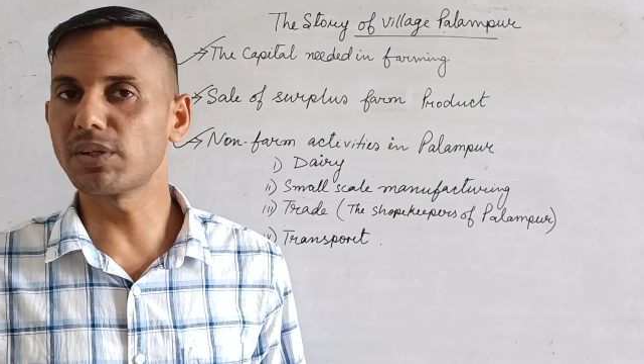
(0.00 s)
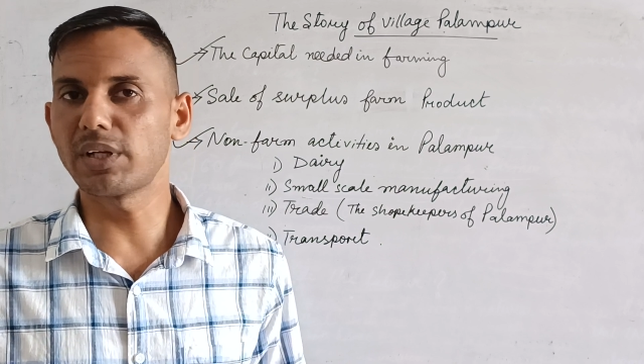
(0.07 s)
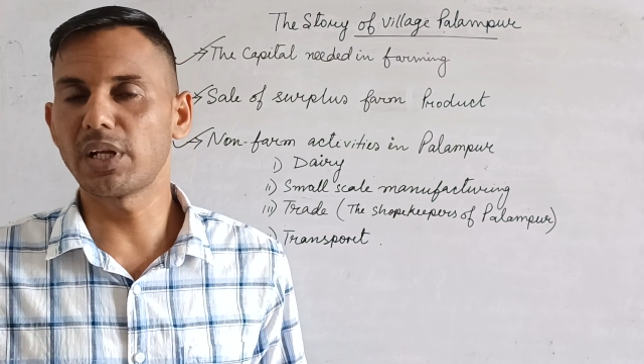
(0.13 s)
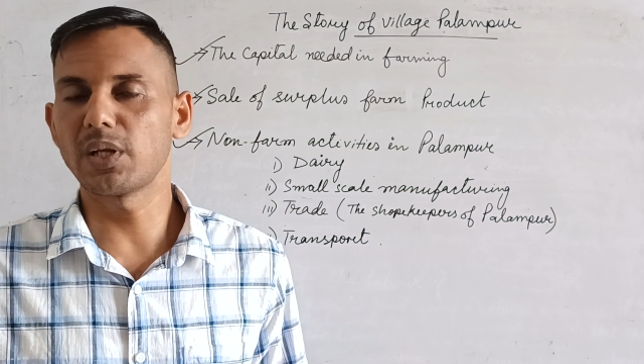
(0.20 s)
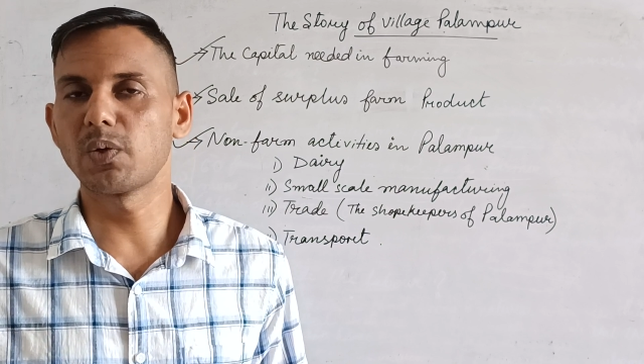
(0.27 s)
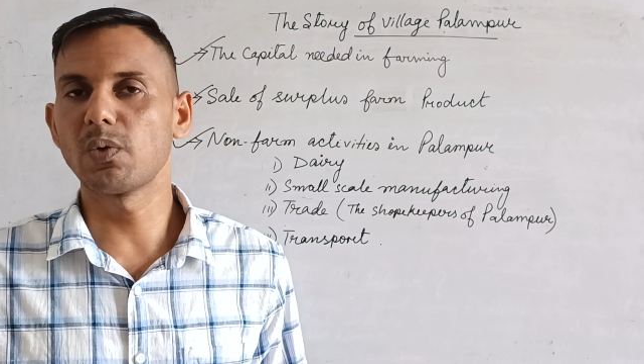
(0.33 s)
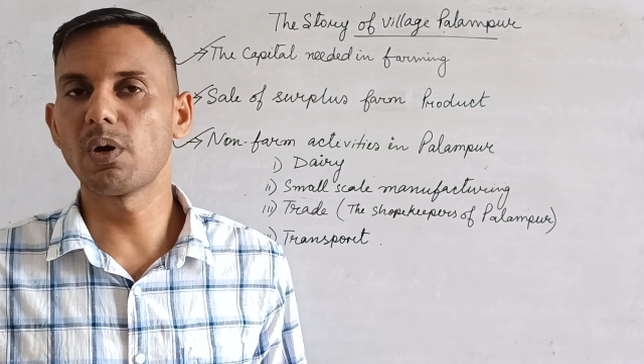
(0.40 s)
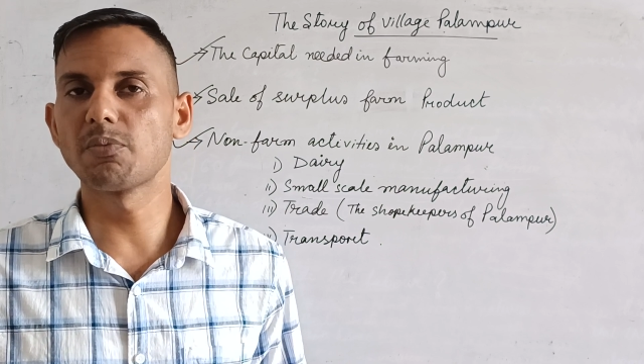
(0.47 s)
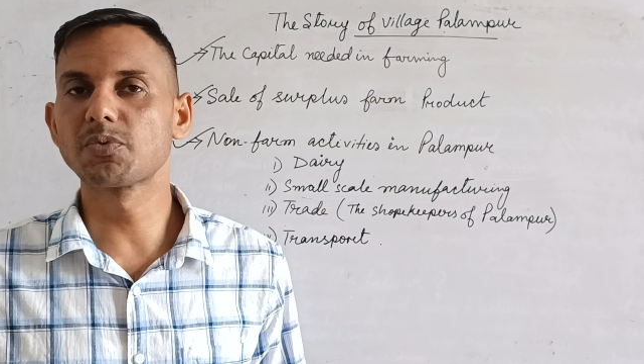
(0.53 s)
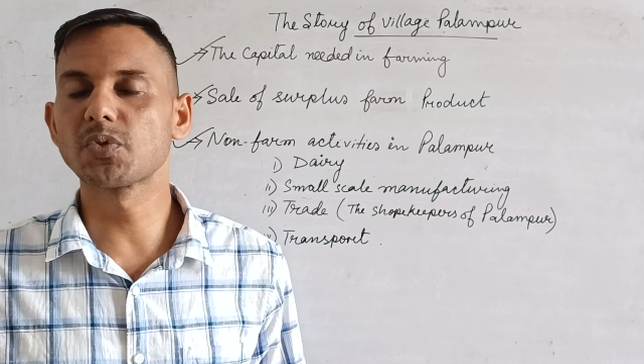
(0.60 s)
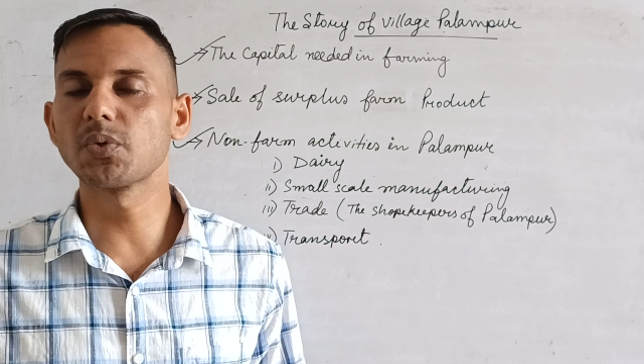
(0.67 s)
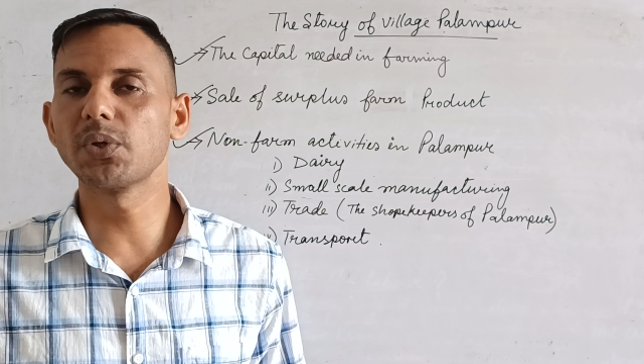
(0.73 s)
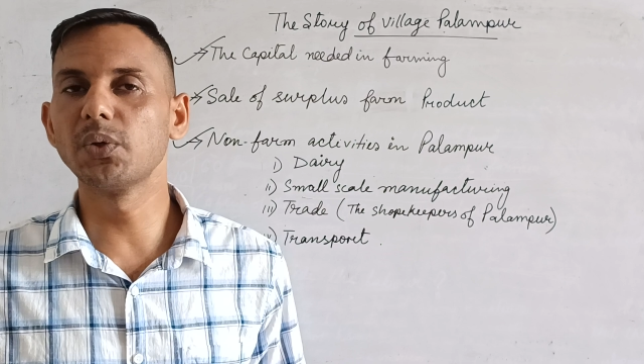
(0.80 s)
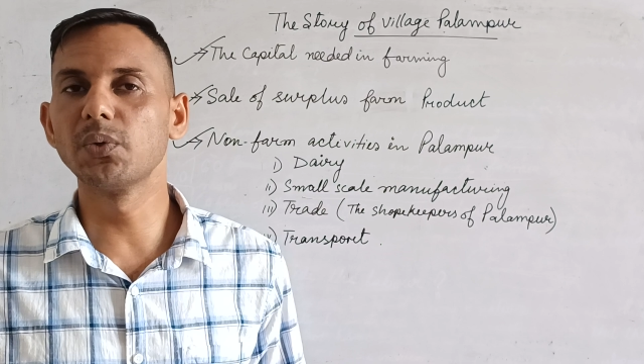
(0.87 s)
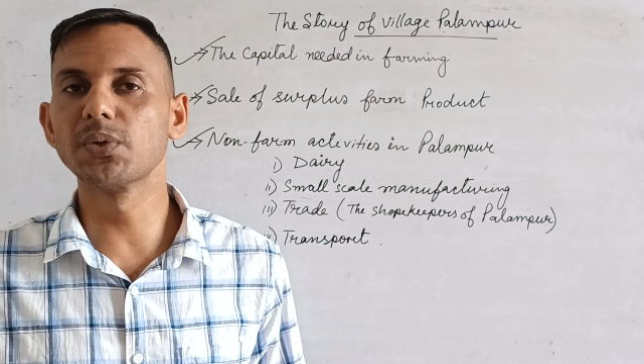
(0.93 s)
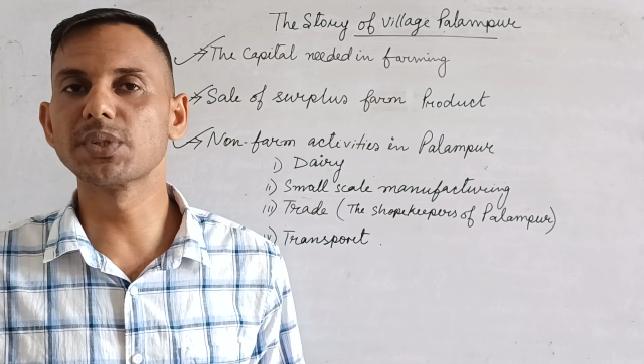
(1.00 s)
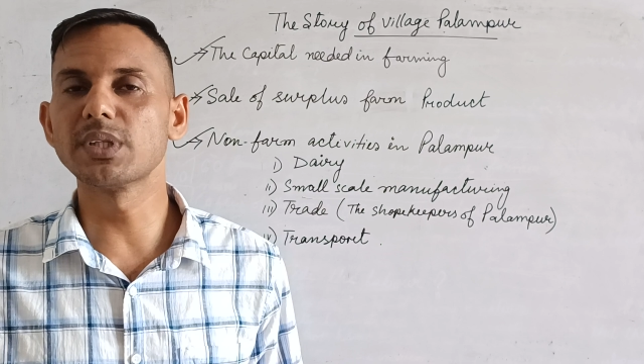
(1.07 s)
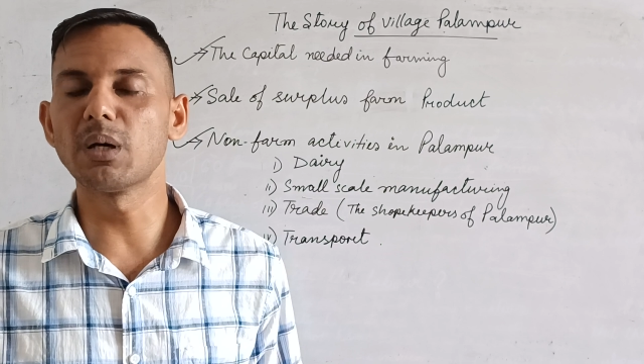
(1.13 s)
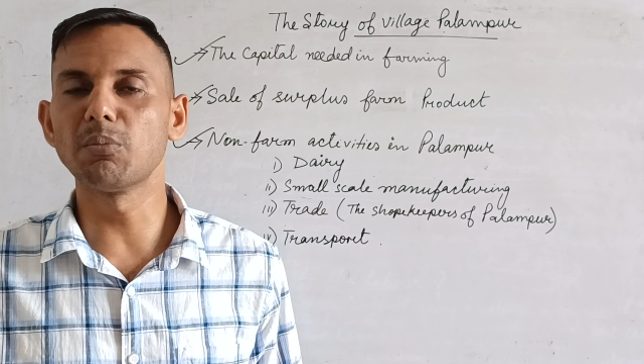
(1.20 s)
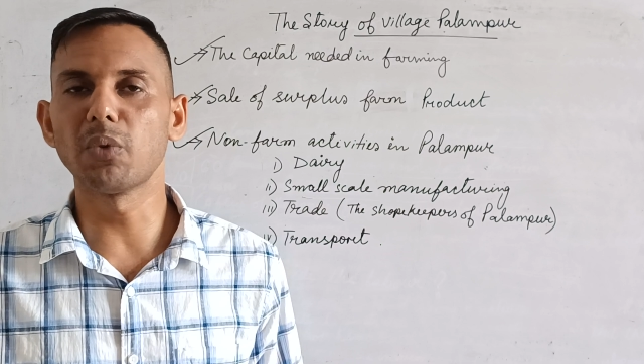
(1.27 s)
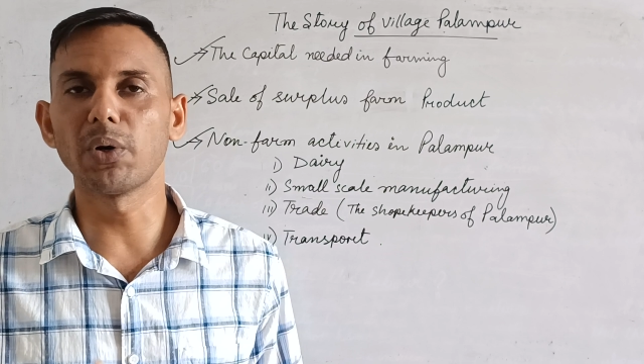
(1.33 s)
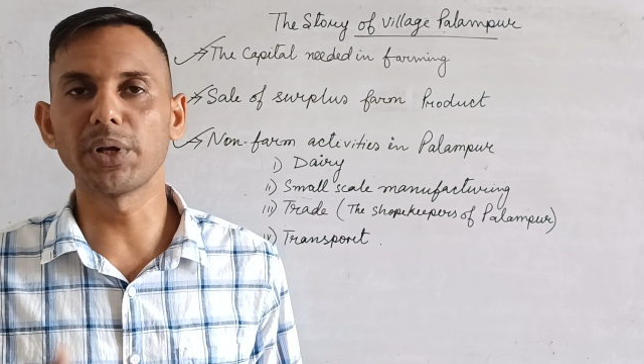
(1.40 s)
then you have to use
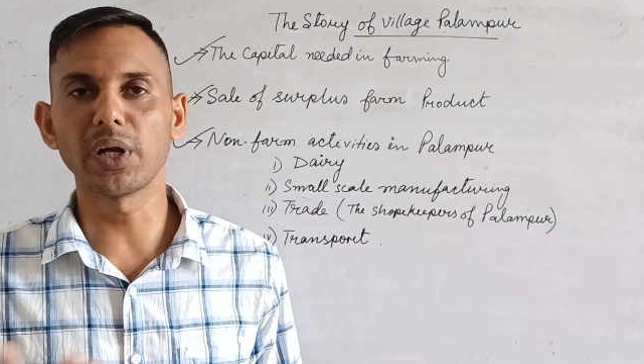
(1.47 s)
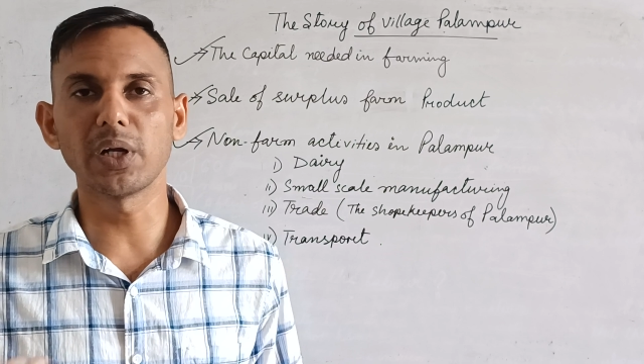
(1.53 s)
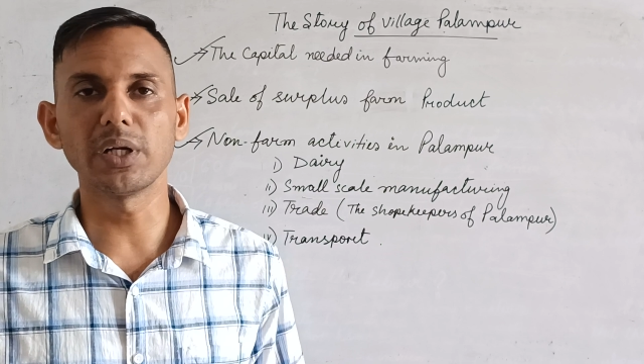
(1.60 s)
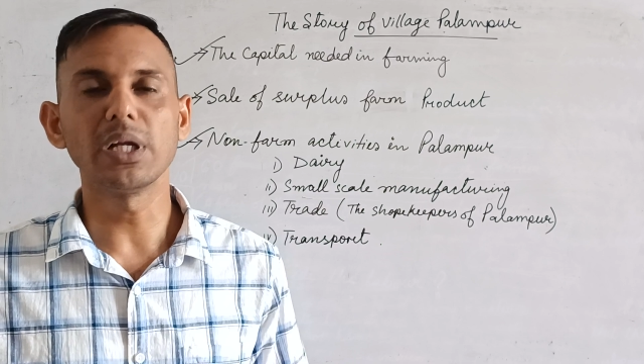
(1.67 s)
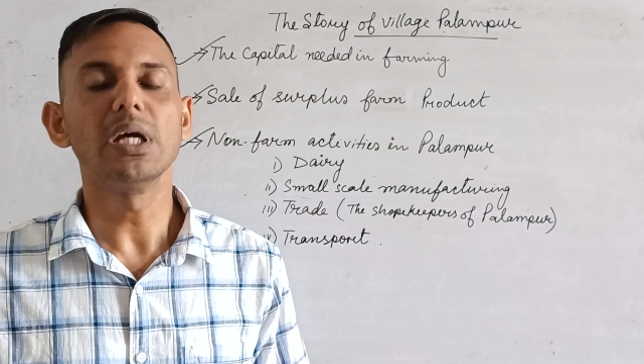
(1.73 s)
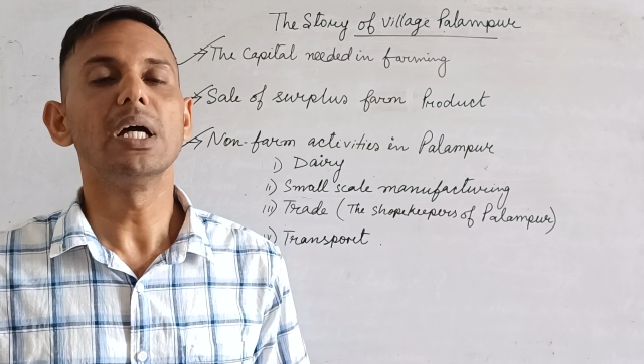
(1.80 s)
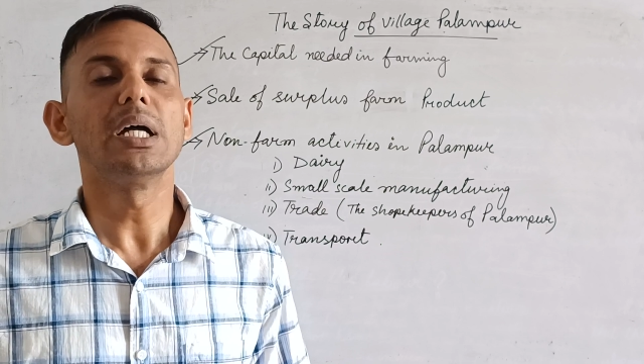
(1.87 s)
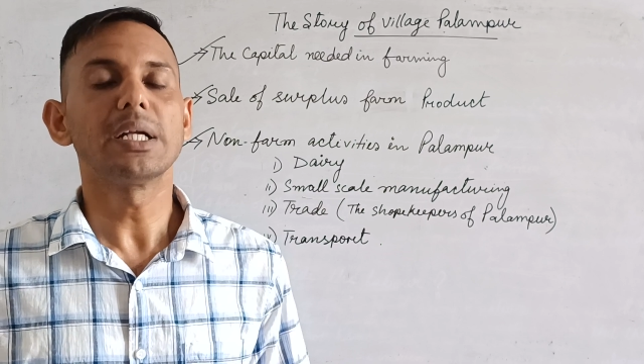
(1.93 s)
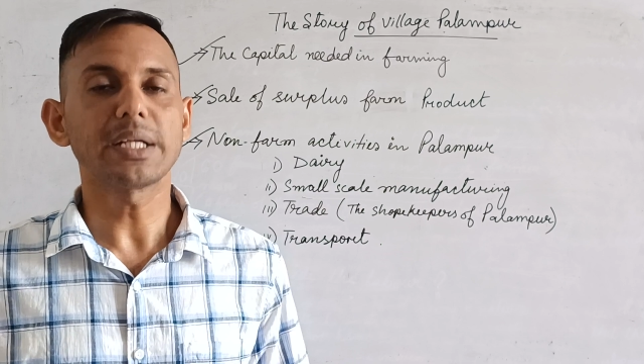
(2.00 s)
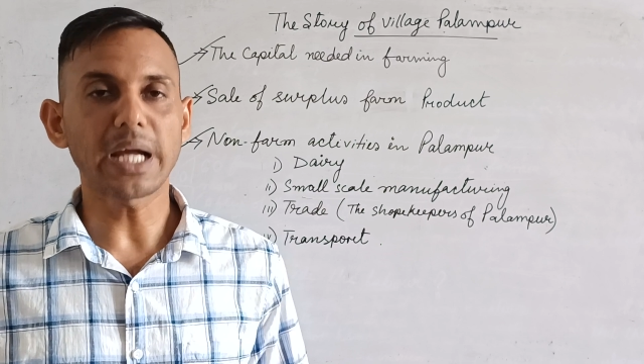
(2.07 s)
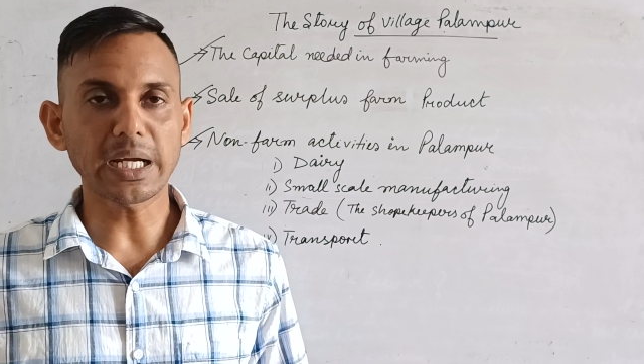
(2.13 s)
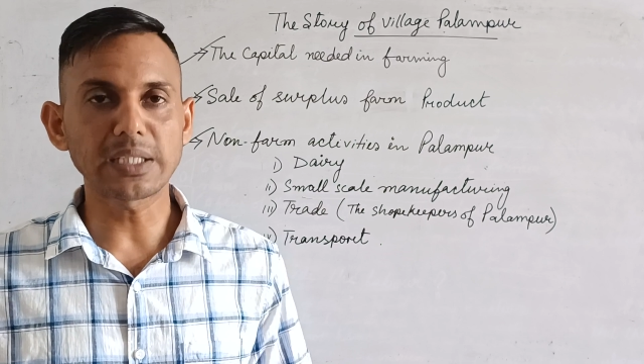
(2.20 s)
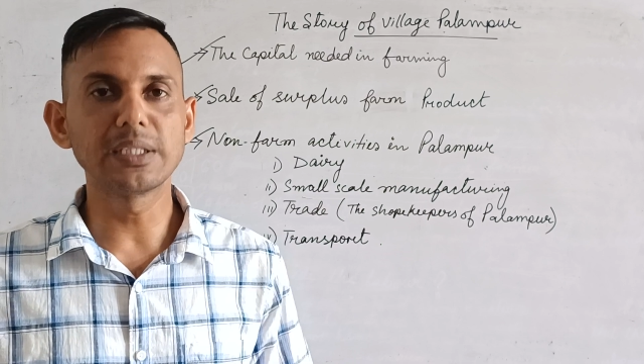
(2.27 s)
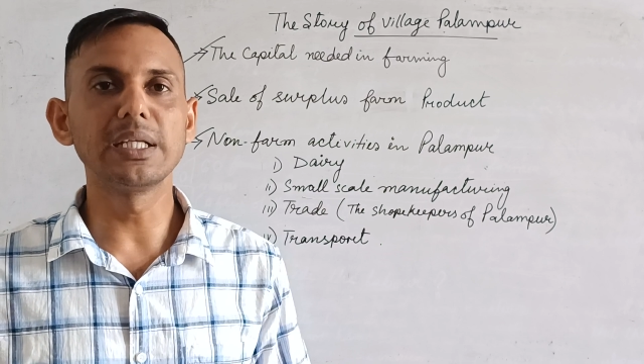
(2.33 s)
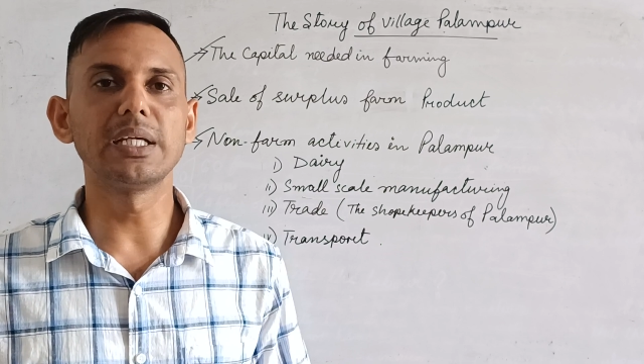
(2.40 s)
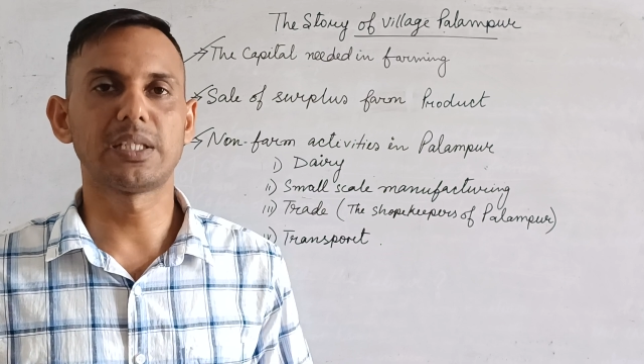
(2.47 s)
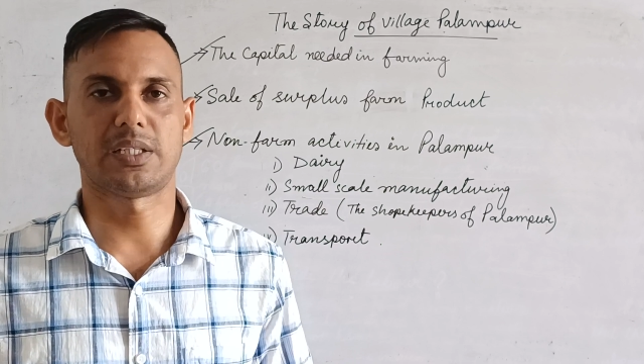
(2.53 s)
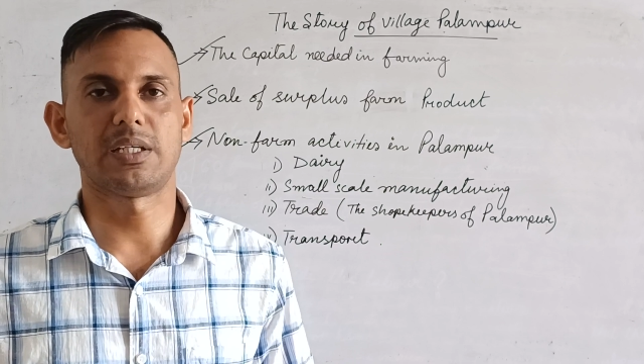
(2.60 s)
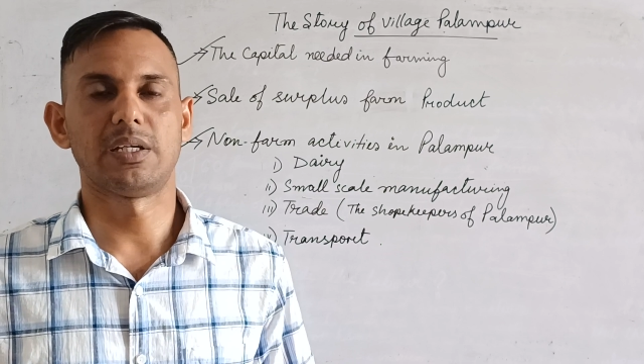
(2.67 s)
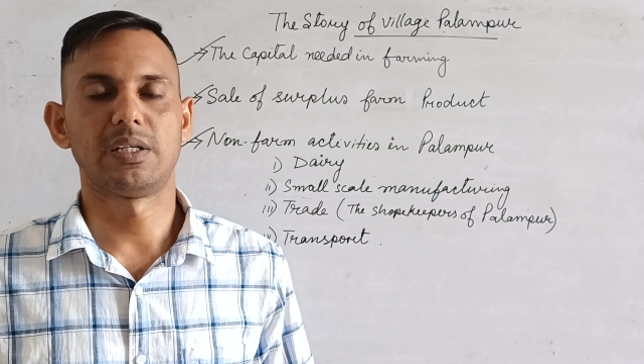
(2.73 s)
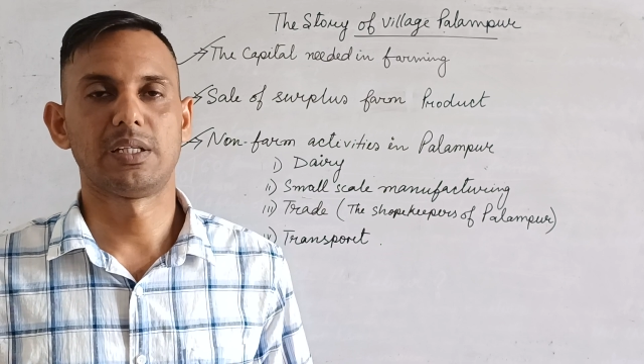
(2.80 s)
the modern technique.